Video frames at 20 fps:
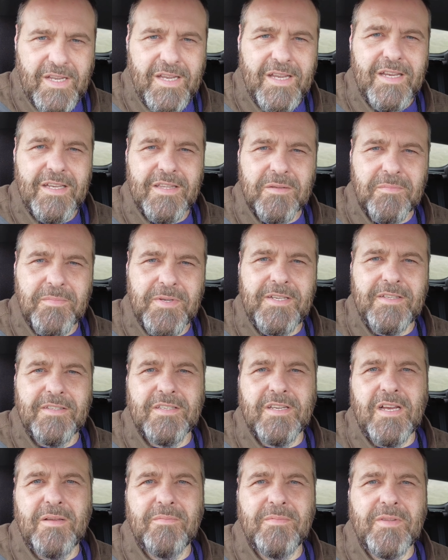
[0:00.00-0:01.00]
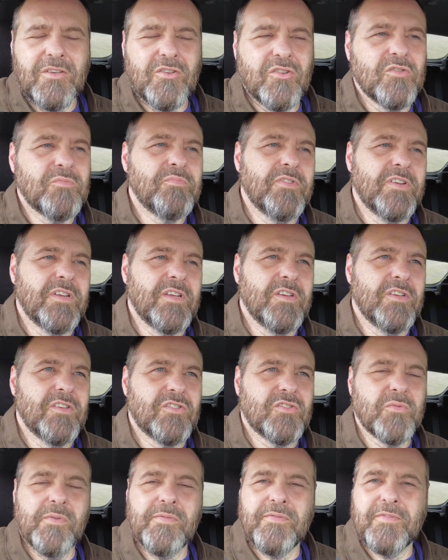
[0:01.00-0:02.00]
In the meantime, that does bring a
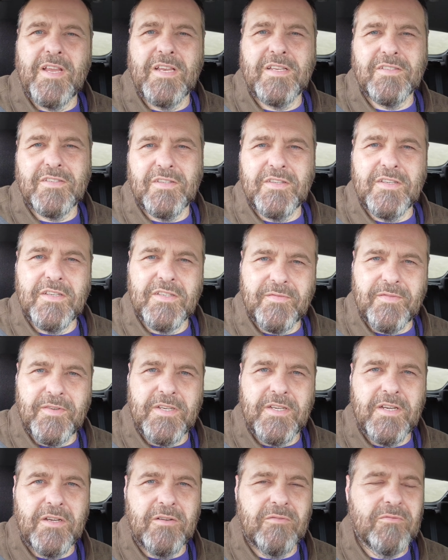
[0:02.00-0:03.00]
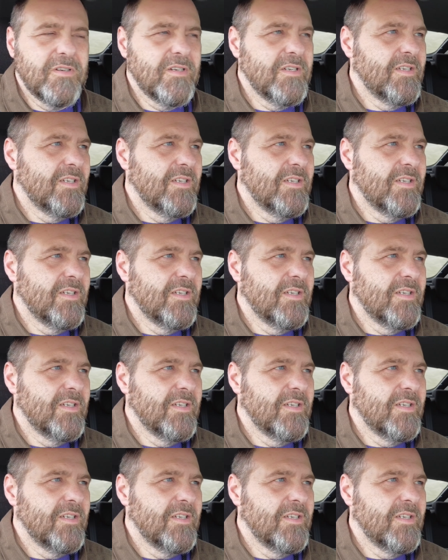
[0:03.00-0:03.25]
swift end to this video.